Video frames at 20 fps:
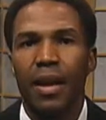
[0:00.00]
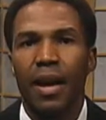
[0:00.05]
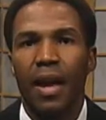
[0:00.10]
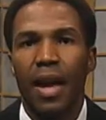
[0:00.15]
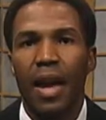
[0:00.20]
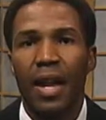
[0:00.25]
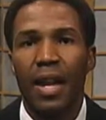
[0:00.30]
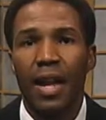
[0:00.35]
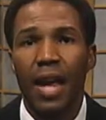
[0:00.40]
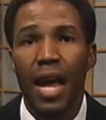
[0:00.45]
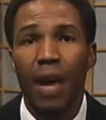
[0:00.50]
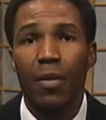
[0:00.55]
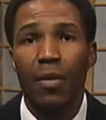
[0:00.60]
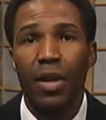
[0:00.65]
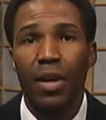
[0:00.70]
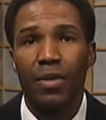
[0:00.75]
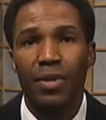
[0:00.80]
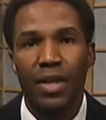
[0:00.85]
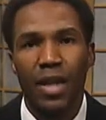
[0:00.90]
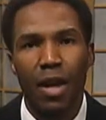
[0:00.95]
and enabled
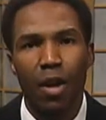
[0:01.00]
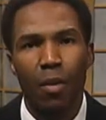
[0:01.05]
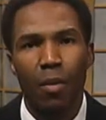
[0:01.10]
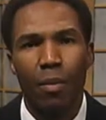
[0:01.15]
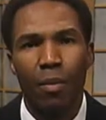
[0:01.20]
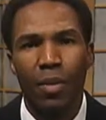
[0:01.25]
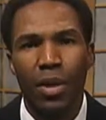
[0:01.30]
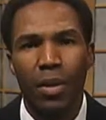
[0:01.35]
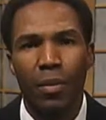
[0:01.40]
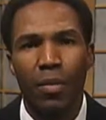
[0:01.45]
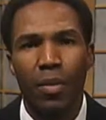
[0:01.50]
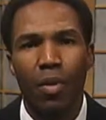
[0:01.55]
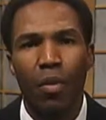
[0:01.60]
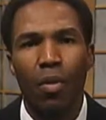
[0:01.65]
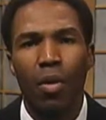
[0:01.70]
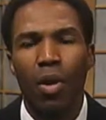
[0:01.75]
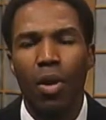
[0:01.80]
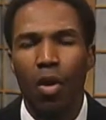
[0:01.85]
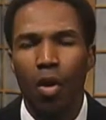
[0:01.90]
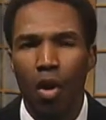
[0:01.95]
him to help people
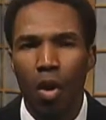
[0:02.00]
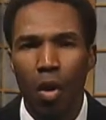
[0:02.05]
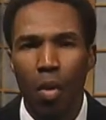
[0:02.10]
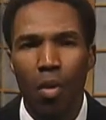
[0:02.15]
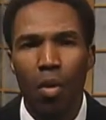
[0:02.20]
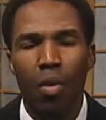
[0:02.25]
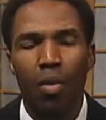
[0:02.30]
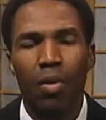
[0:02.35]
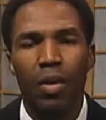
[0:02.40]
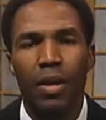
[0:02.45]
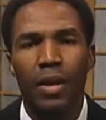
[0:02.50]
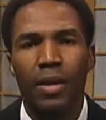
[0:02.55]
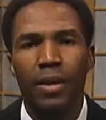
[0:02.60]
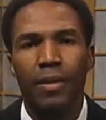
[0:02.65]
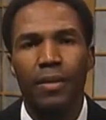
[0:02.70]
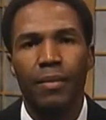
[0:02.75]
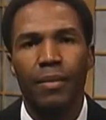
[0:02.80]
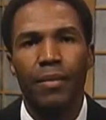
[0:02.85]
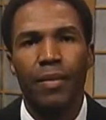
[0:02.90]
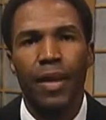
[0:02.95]
locally
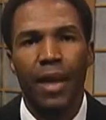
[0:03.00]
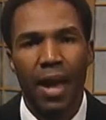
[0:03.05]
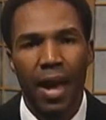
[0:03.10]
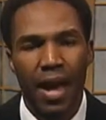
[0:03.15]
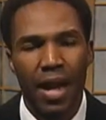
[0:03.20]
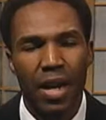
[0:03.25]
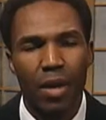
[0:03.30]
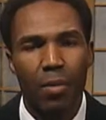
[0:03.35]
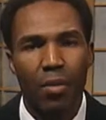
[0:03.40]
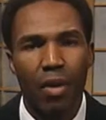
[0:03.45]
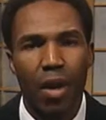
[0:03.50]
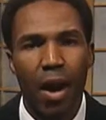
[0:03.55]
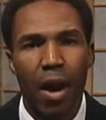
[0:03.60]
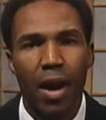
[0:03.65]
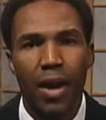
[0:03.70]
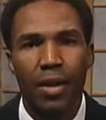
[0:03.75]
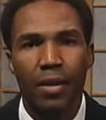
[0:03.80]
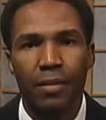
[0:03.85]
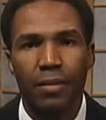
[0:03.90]
and abroad.